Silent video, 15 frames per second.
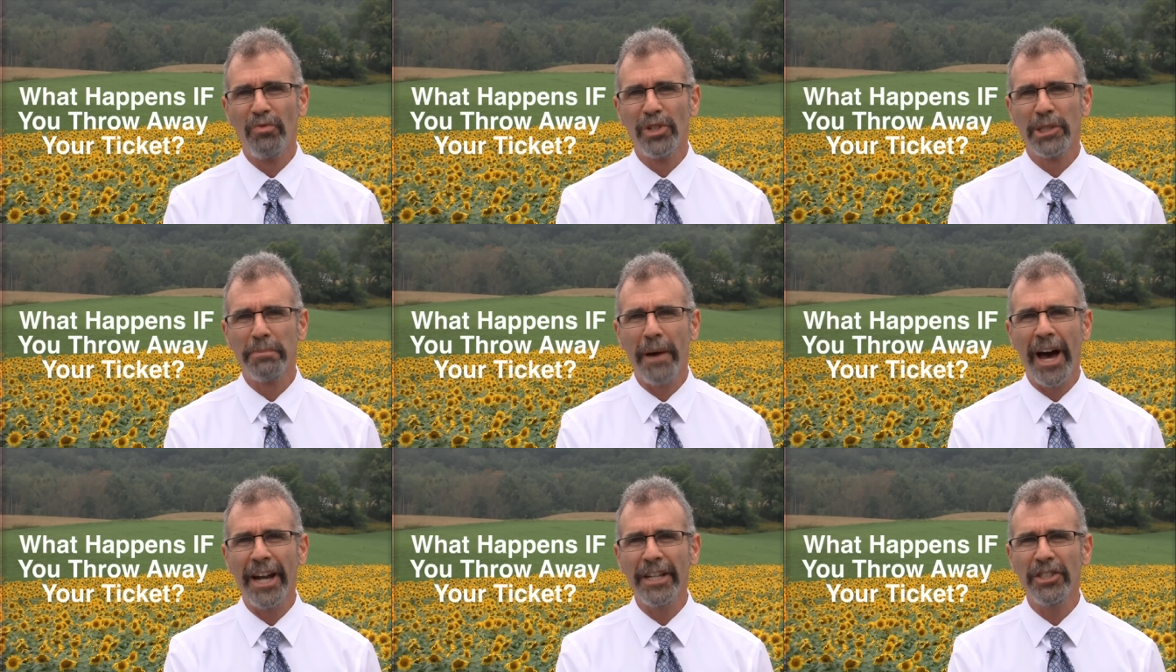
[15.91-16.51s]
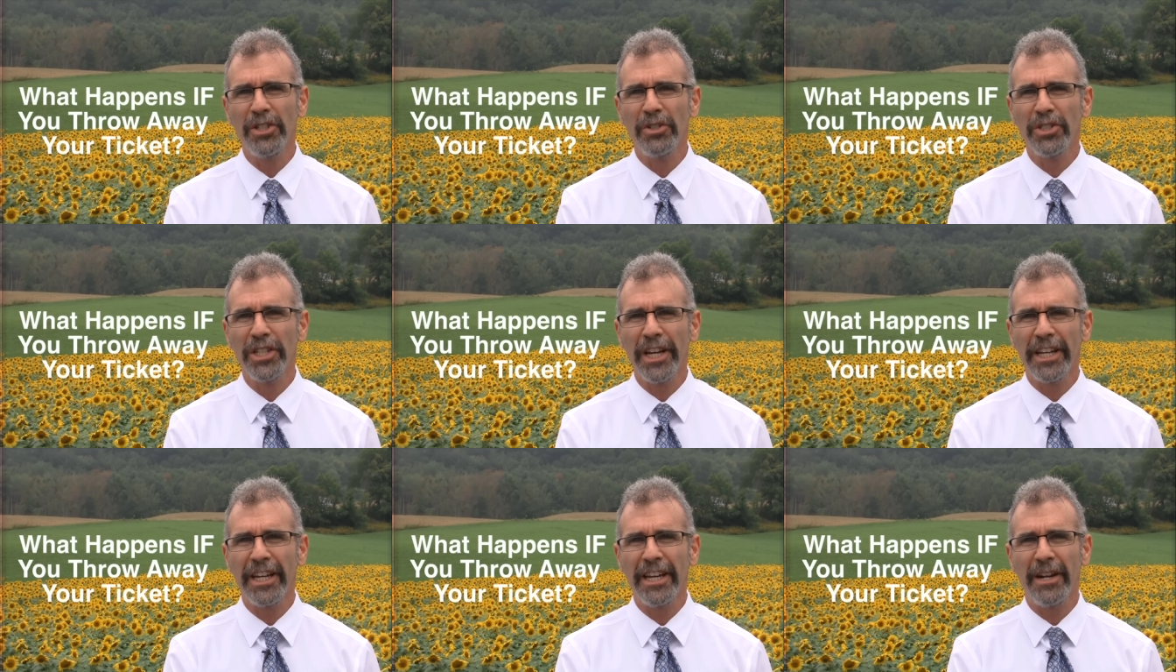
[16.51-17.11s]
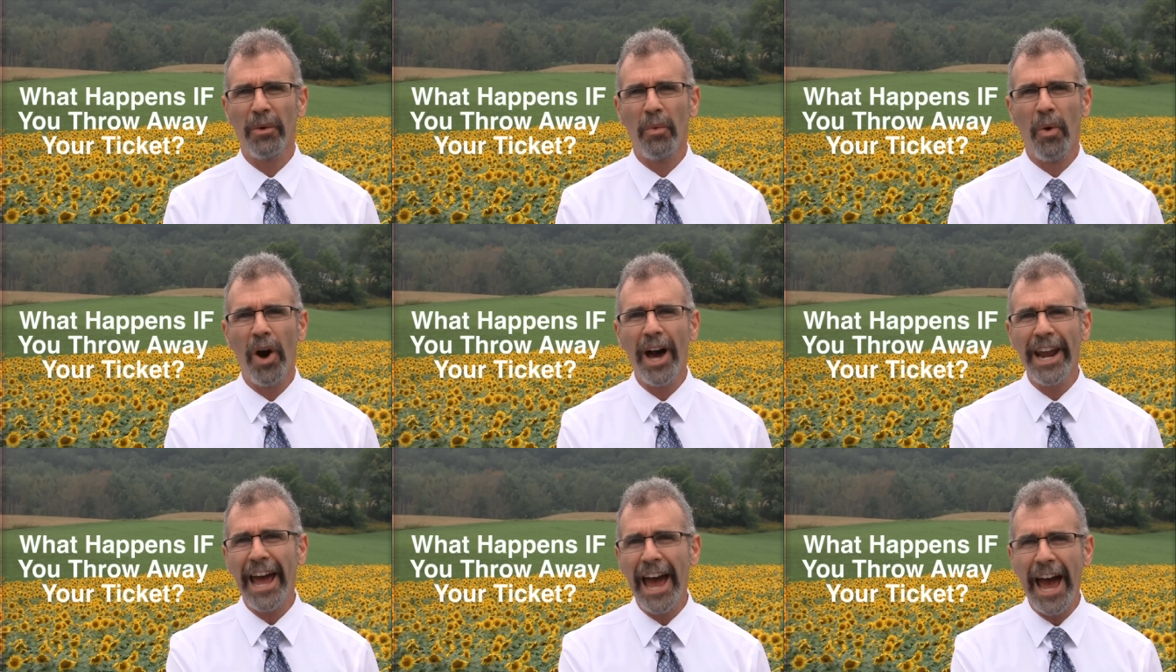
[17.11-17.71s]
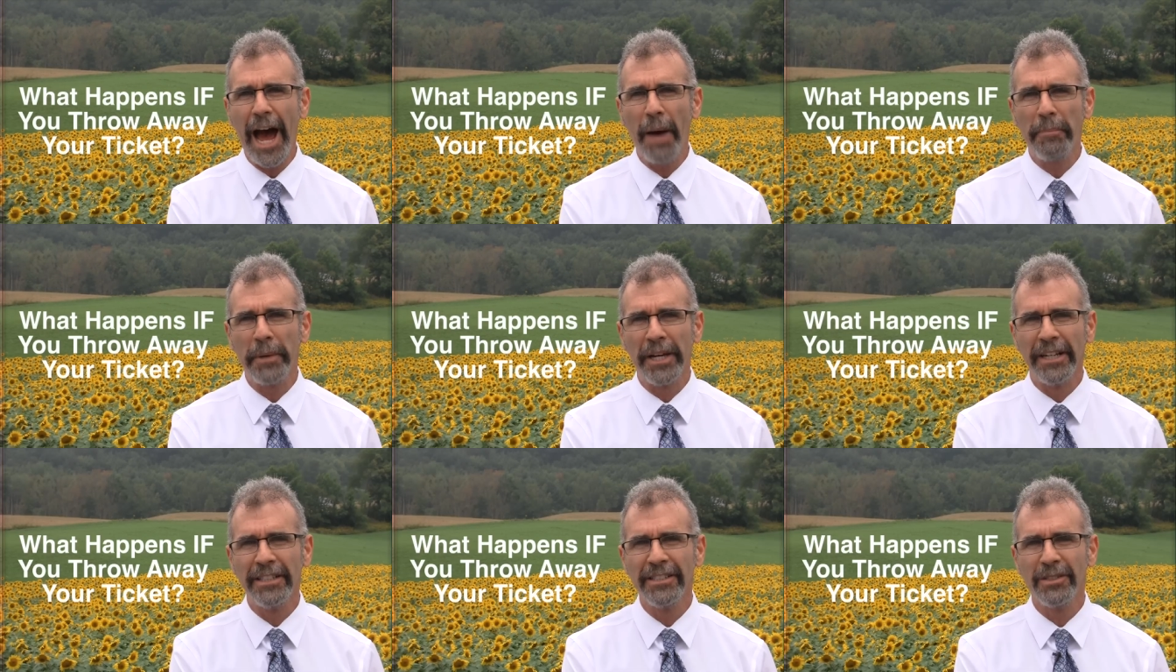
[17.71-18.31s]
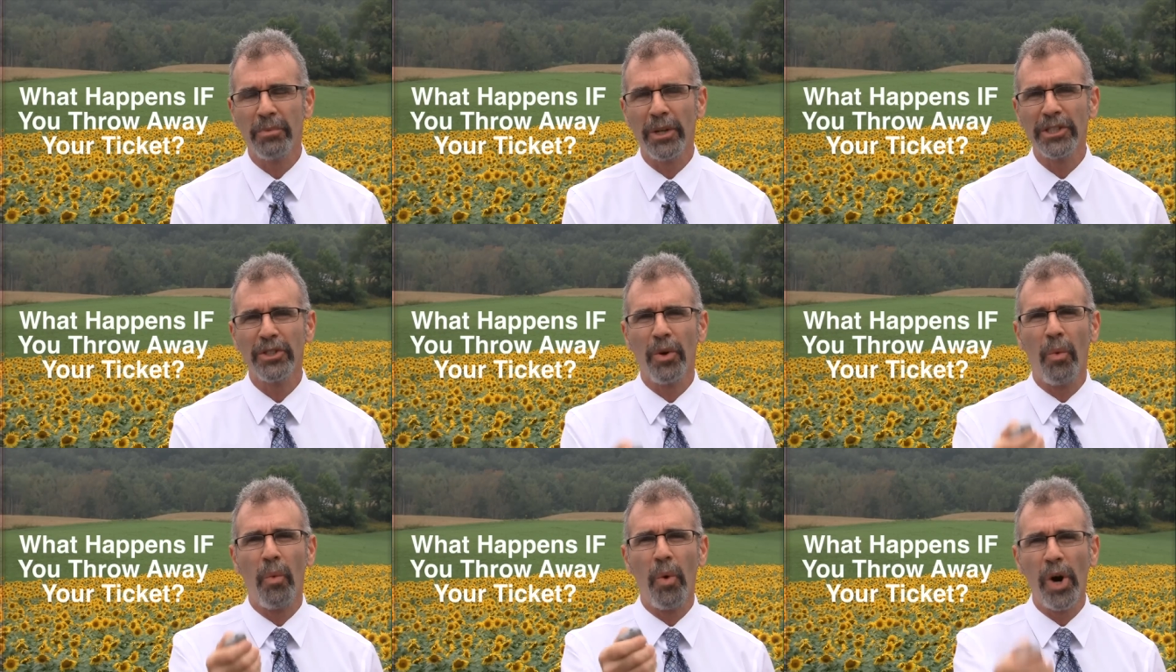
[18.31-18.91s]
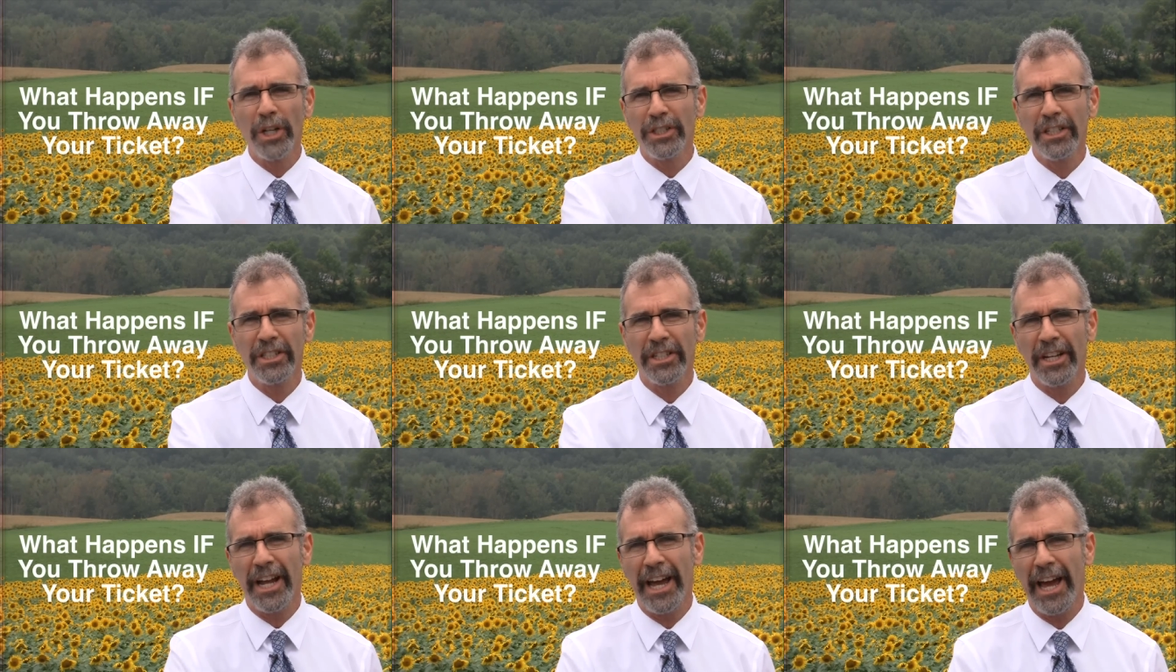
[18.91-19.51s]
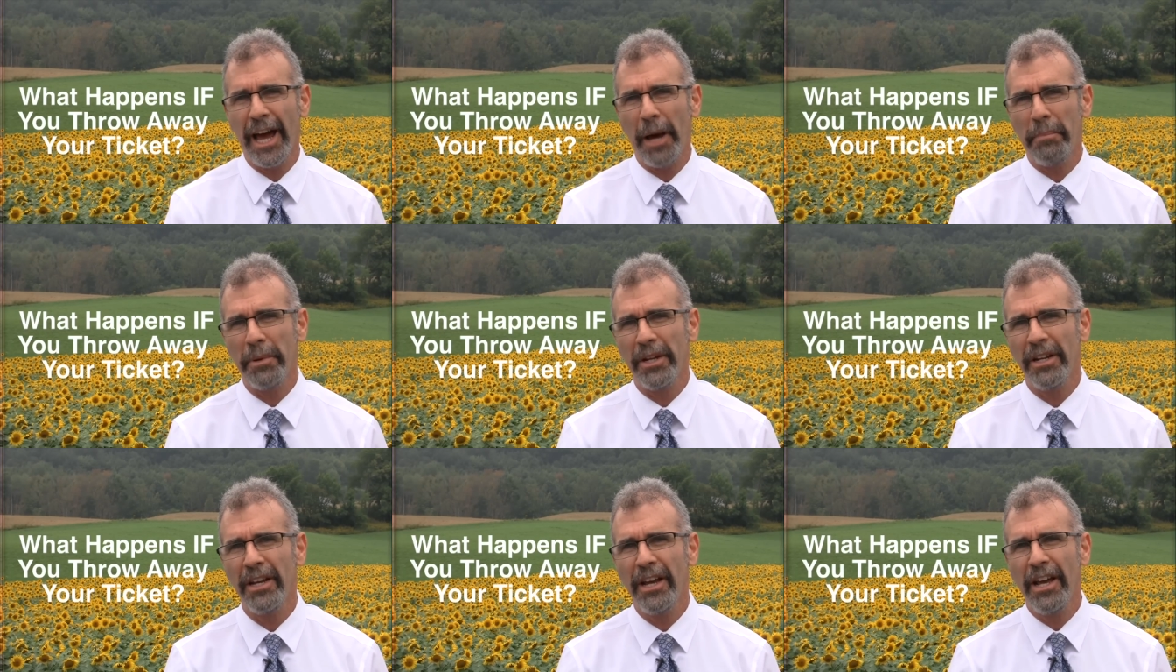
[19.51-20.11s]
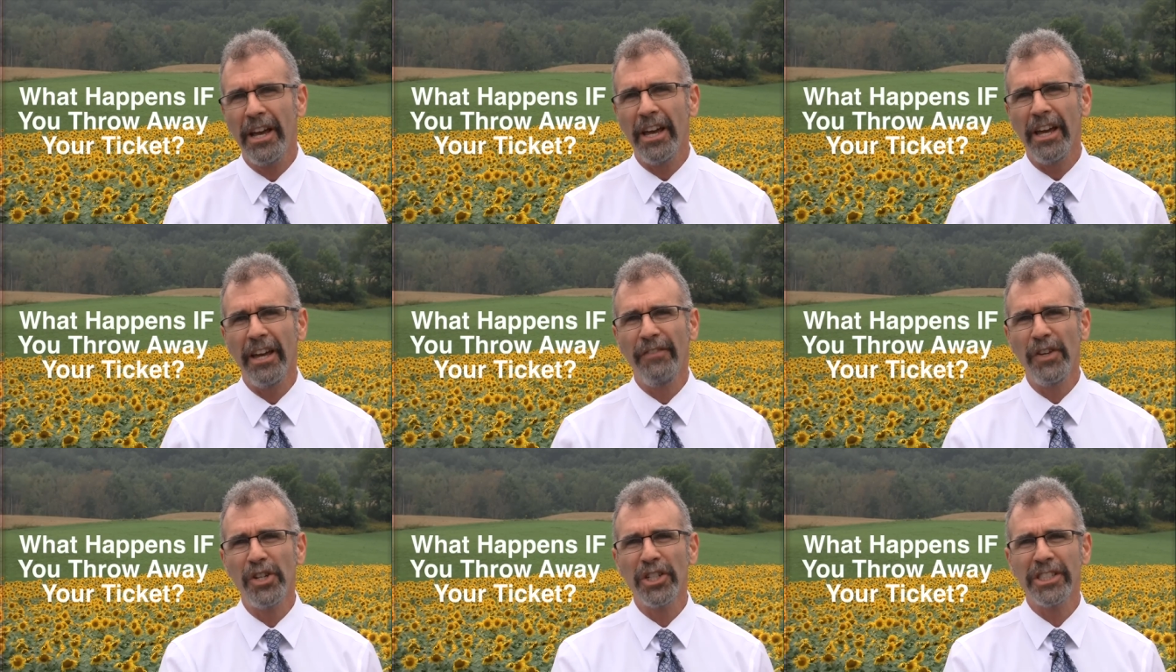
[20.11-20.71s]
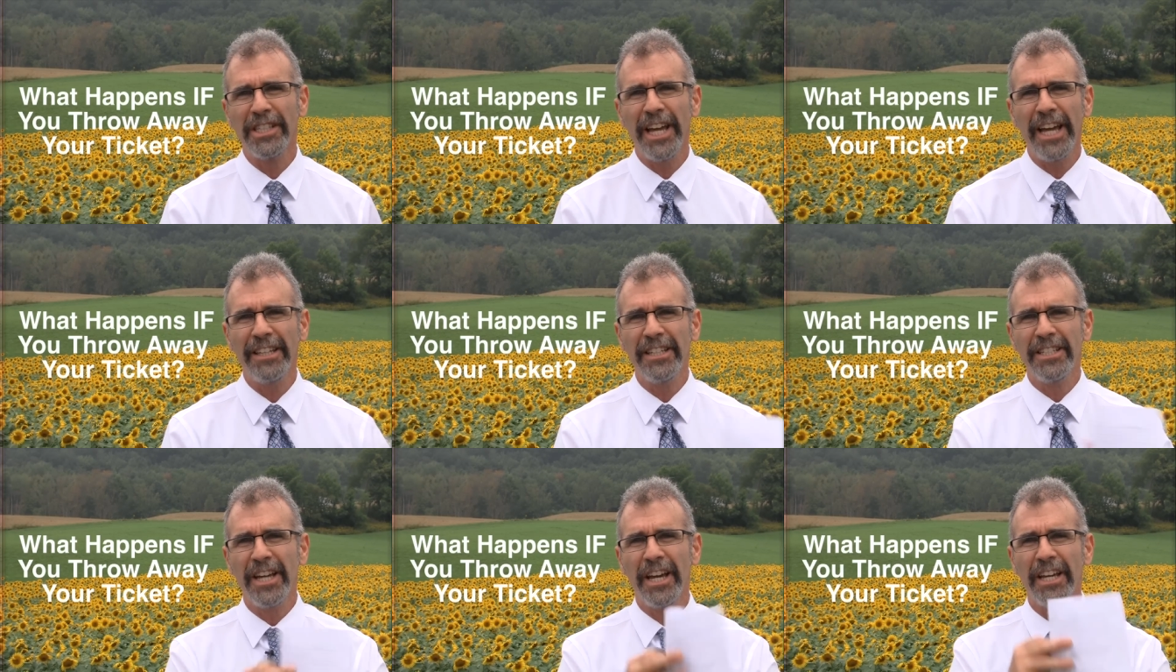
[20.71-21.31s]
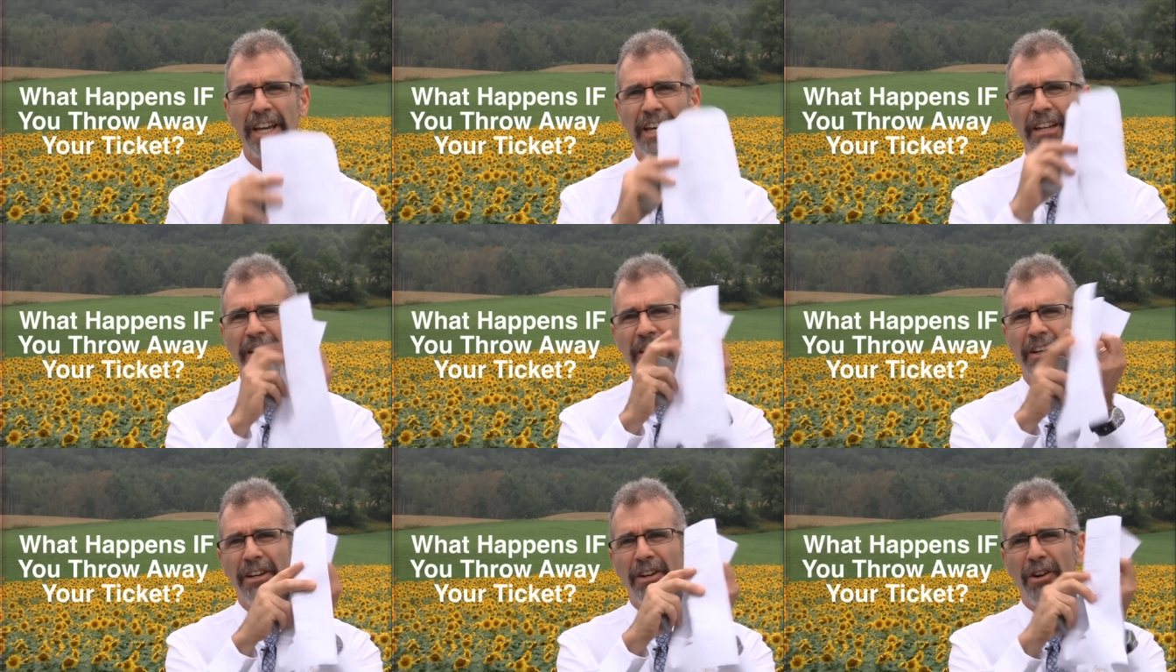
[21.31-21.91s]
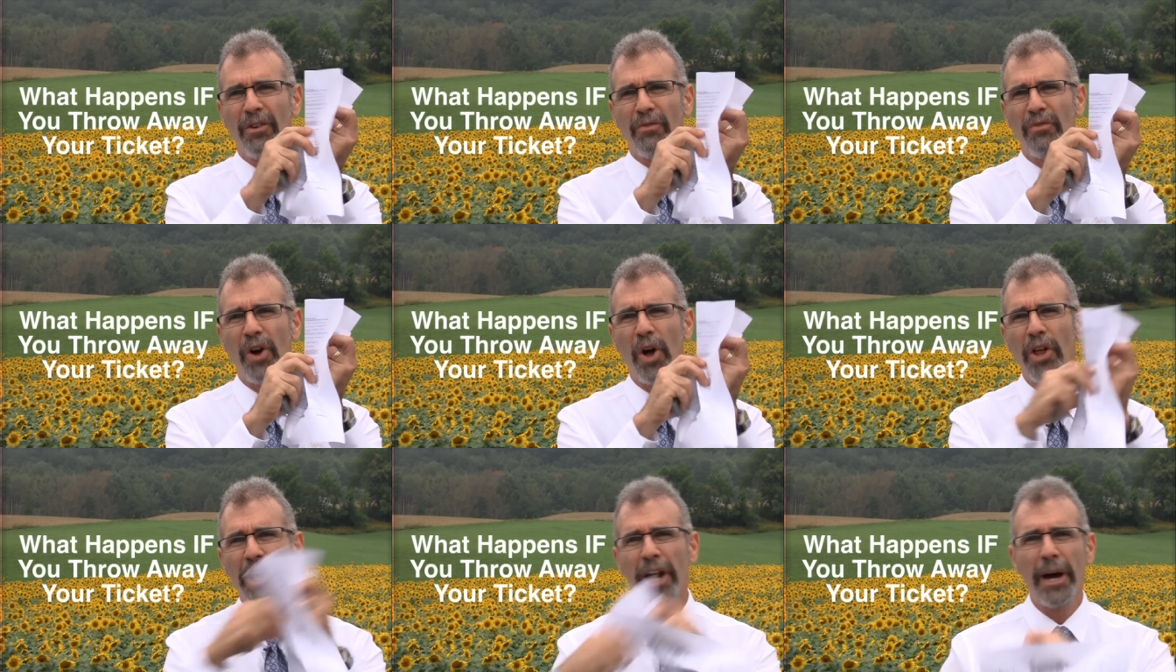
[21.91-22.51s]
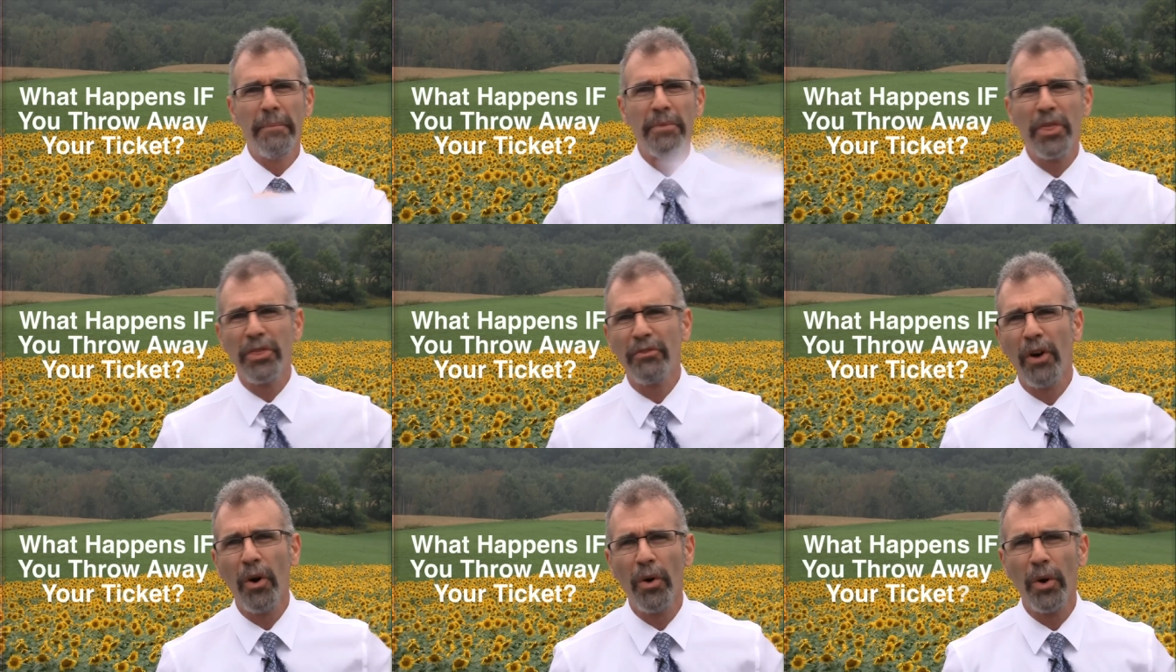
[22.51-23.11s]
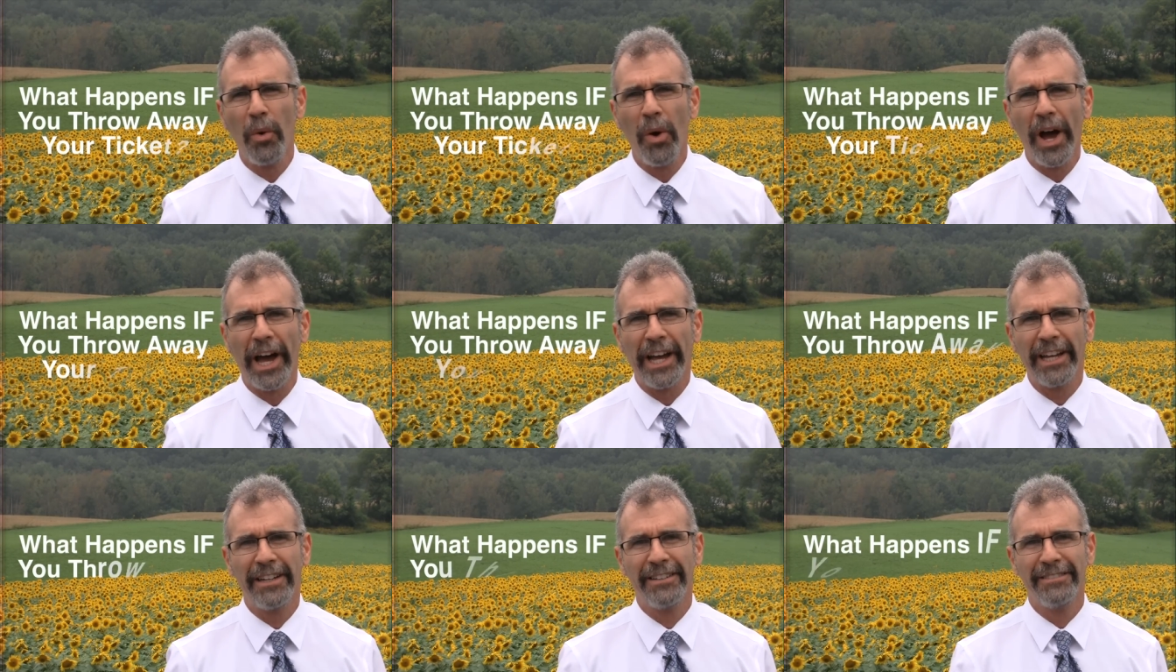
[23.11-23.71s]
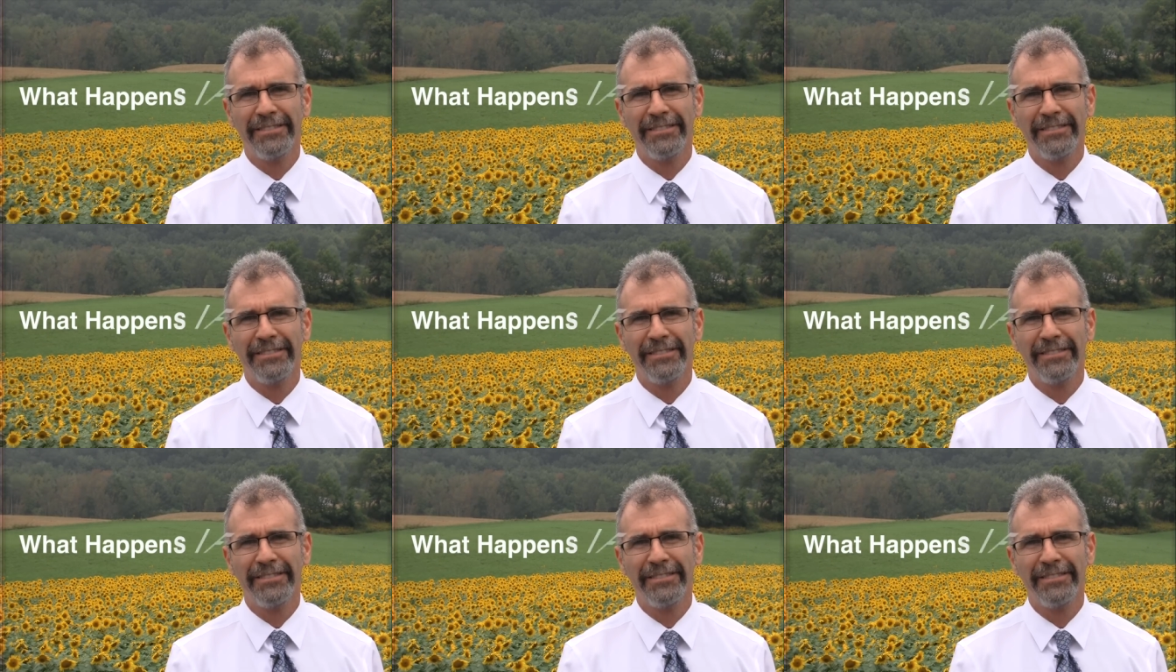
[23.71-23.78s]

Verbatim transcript: responding to your ticket and what happens, what's the worst that's going to happen if you just take the ticket, roll it up, and throw it away.